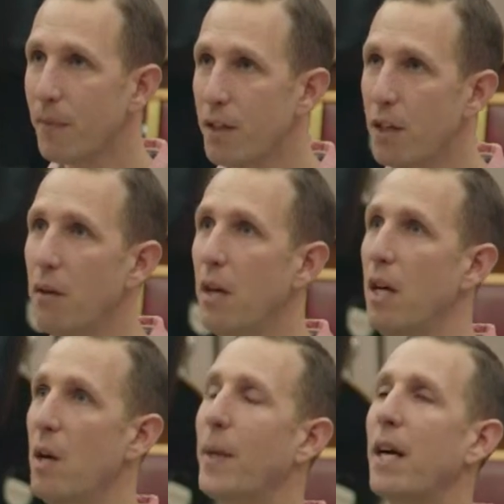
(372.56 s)
So
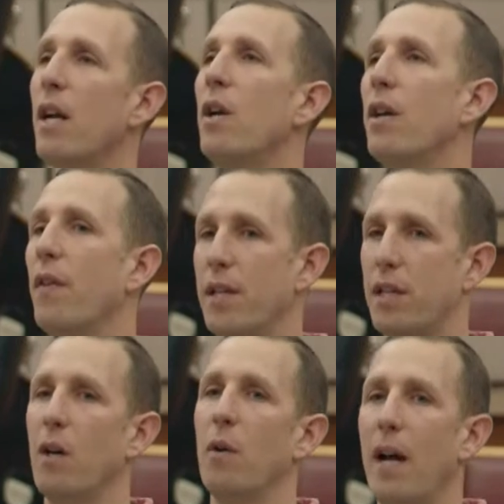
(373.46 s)
we kind of look at this
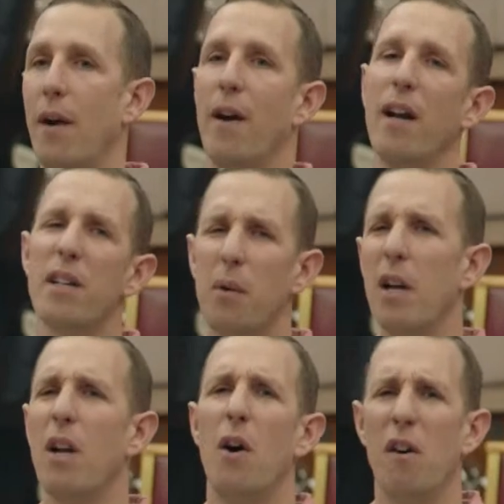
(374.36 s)
whole area, and I do a
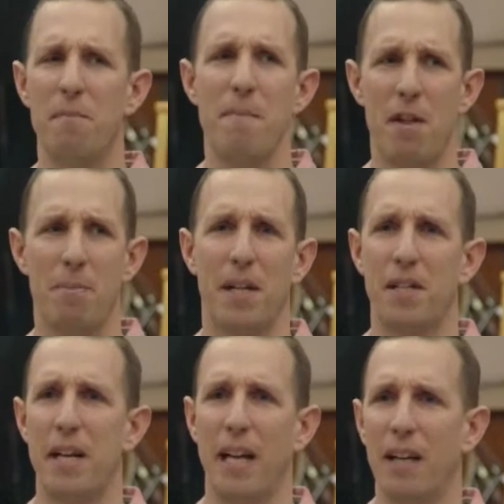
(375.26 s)
lot of myth
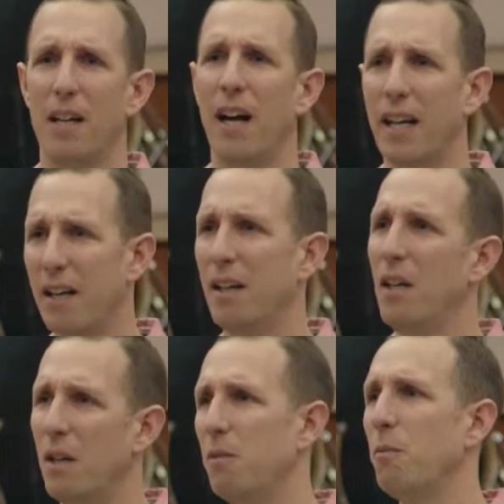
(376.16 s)
busting, like,
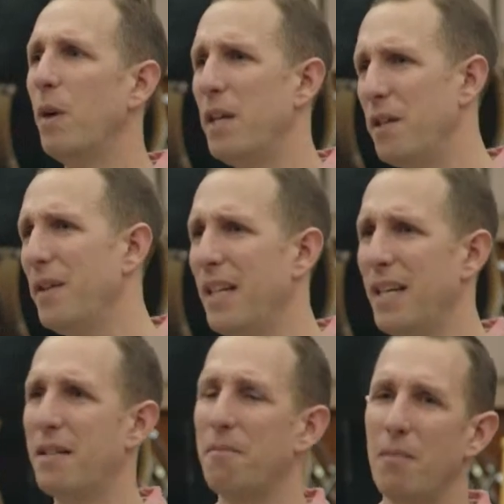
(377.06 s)
why are you doing
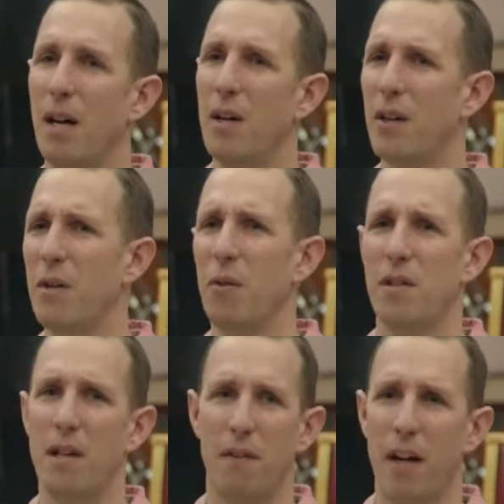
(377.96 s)
this? Looking at all the
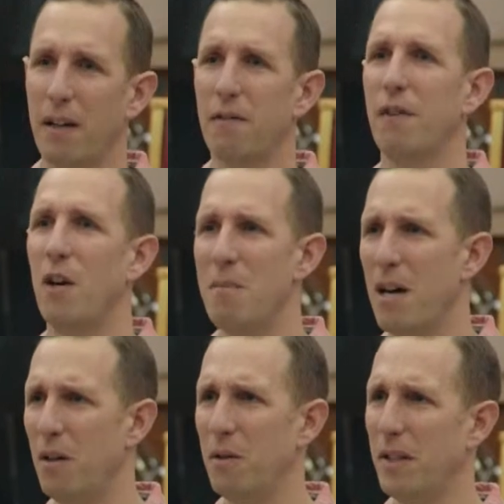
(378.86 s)
stuff like
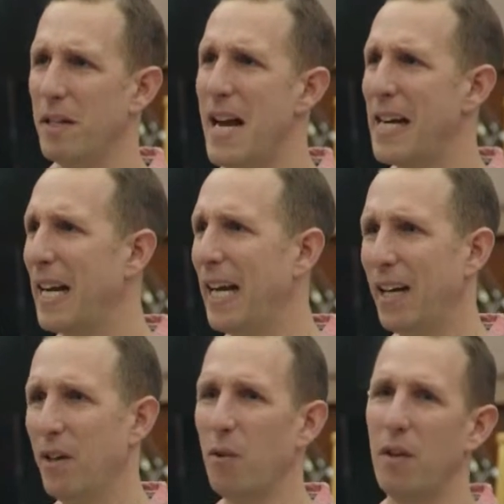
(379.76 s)
FOMO and
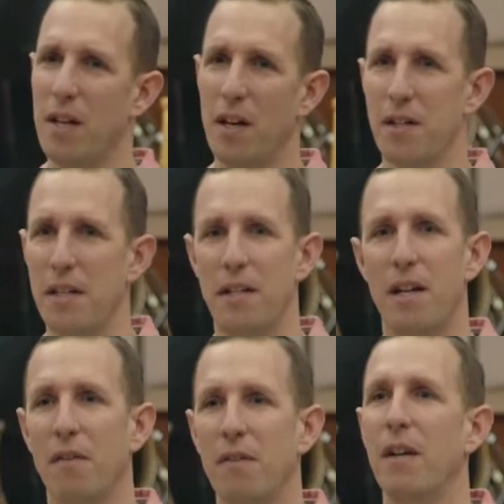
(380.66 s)
negging and all the nasty
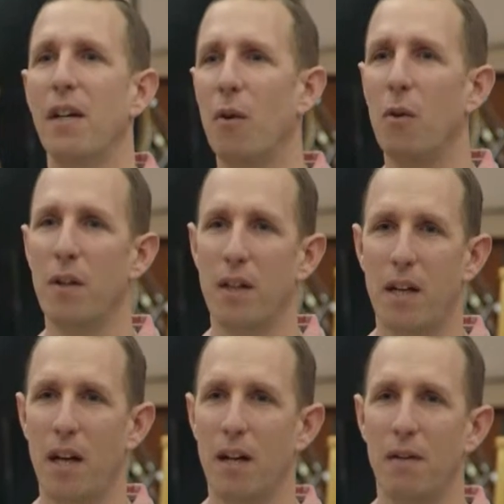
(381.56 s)
stuff, all the
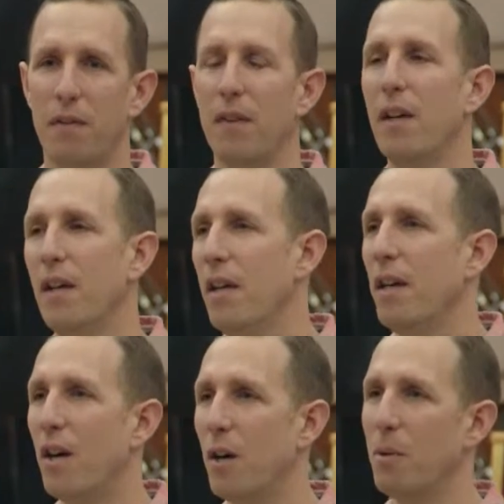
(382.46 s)
kind of
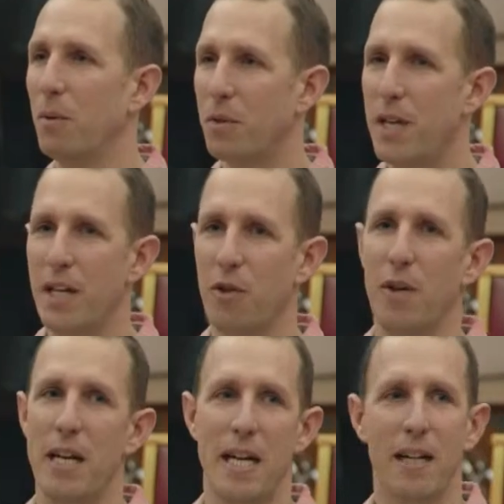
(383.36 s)
horrible
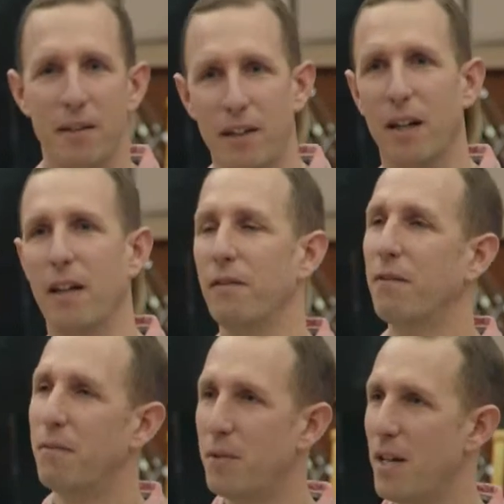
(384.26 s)
Tindery kind of
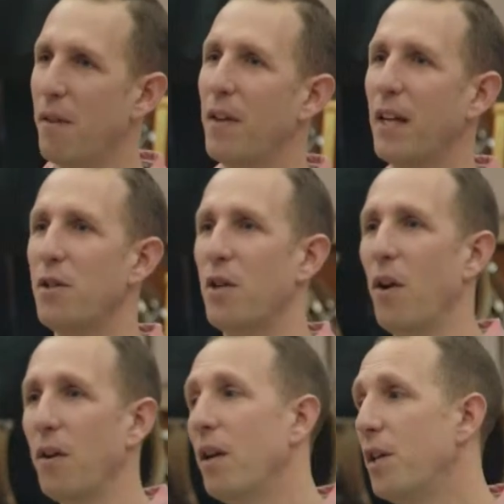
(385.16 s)
stuff that goes
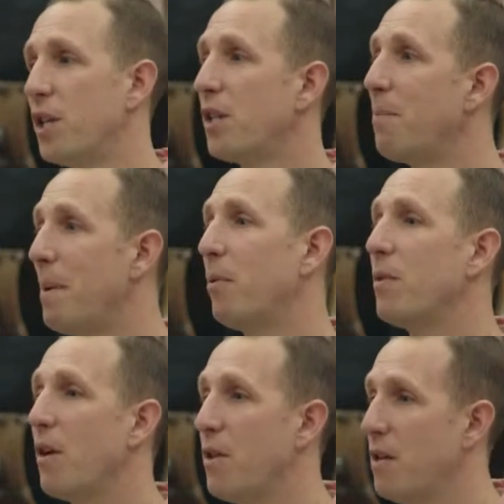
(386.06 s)
on, just so people
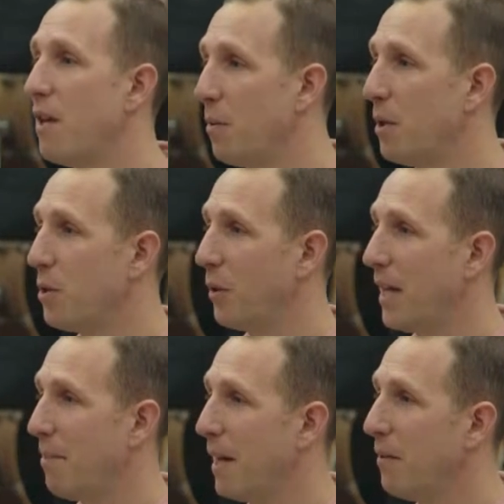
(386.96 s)
know that you know what you're
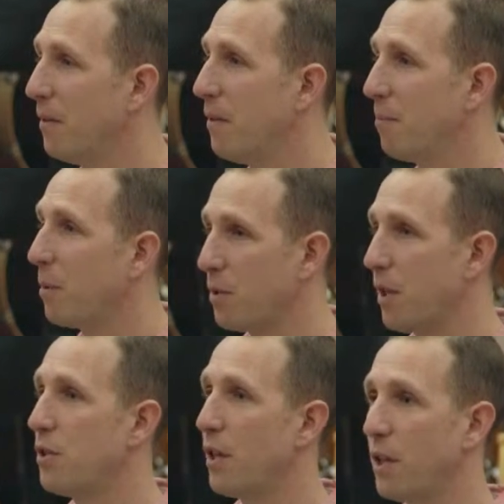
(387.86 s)
talking about, but
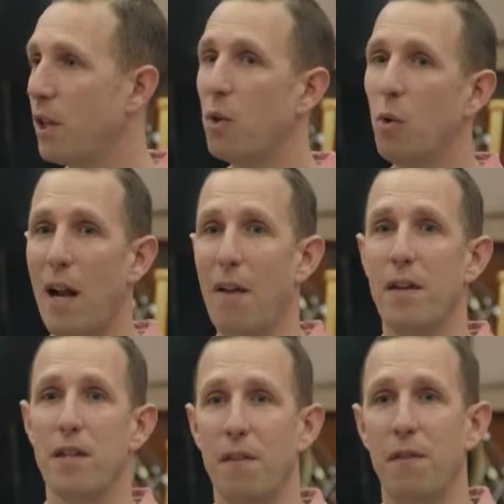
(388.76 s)
also so you can call out
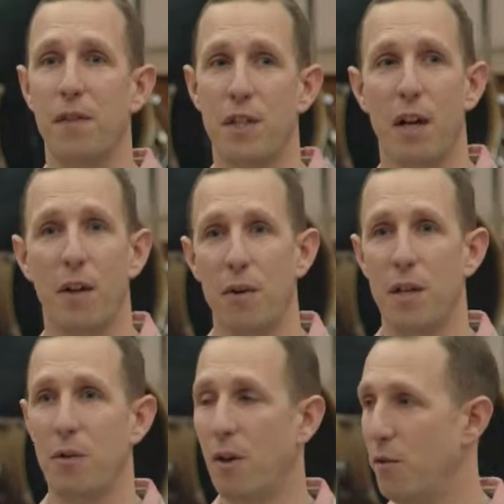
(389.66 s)
that stuff if it's going on
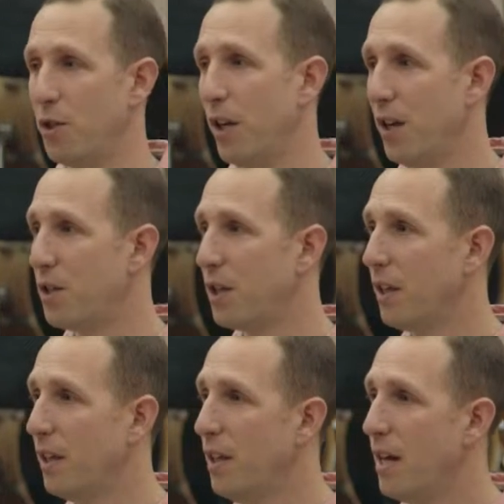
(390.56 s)
in your own church.
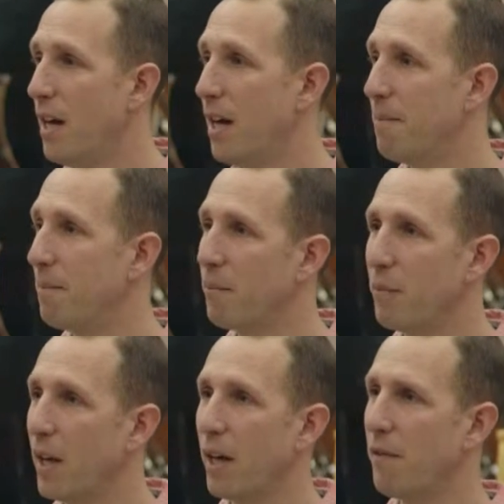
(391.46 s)
I
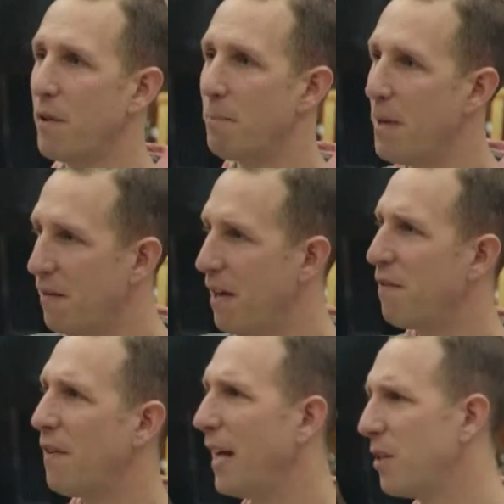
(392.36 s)
don't know if you pivot
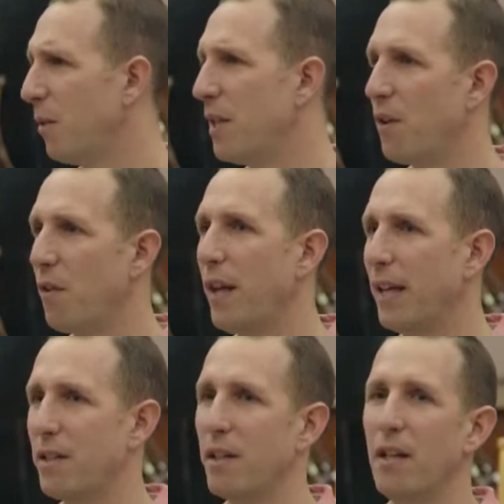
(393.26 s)
effect, all these sort of
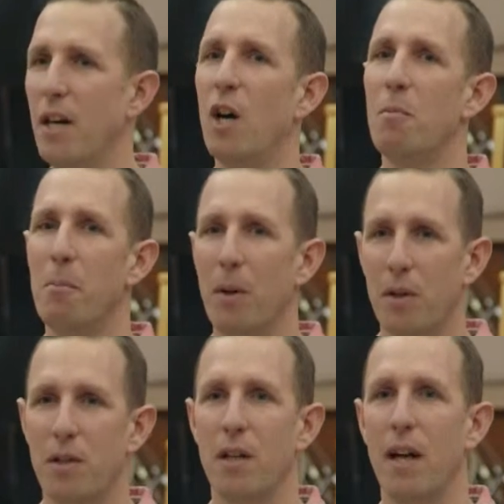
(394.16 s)
things. Horrible
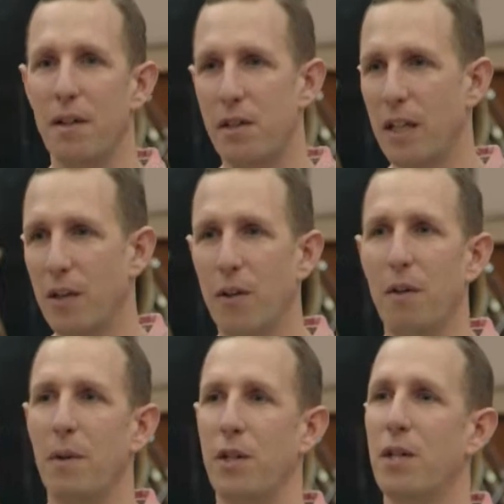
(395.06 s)
books like The
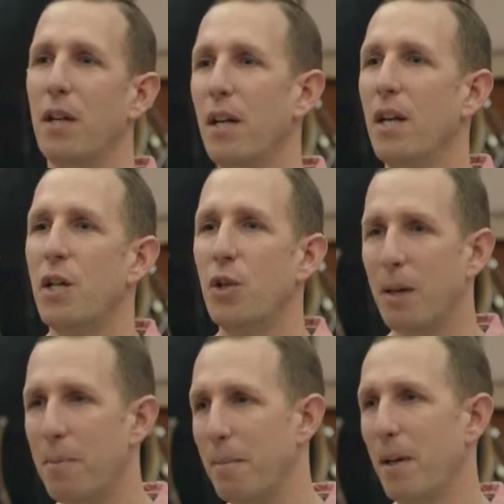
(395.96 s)
Secret, which
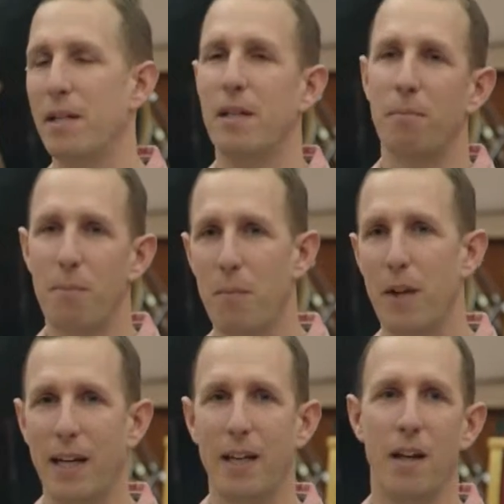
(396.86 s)
trick people into
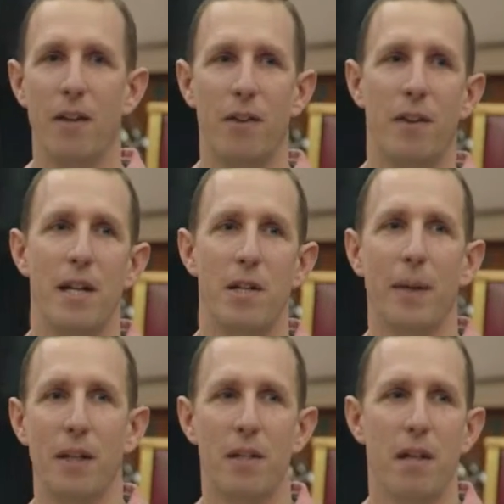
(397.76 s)
thinking that they're
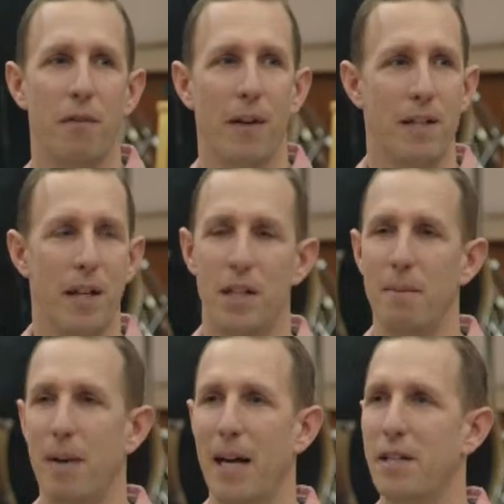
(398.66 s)
doing good stuff and it's actually
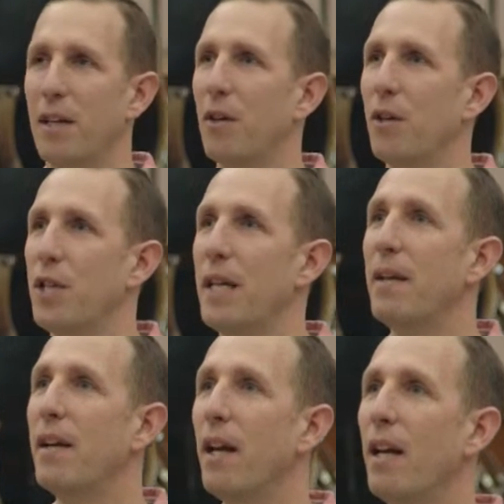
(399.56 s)
bad psychology.
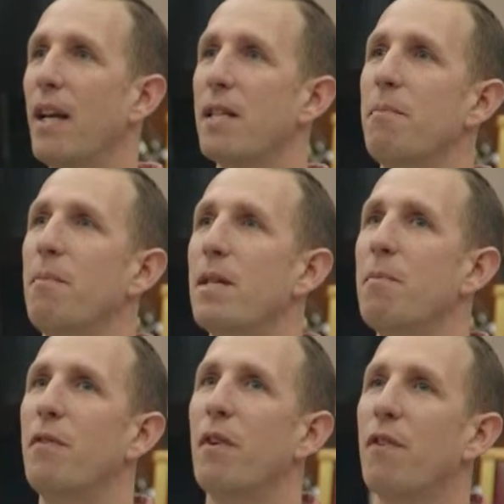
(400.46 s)
Let's
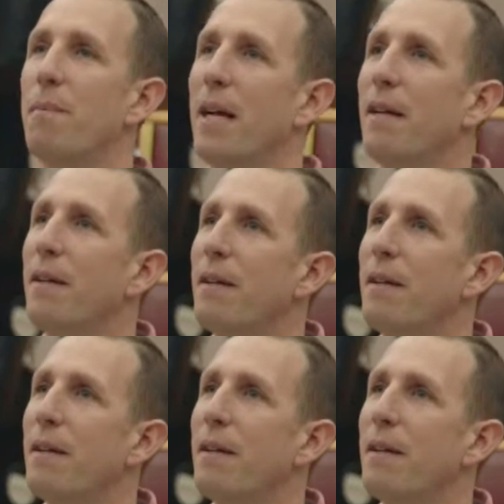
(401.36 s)
move on from here.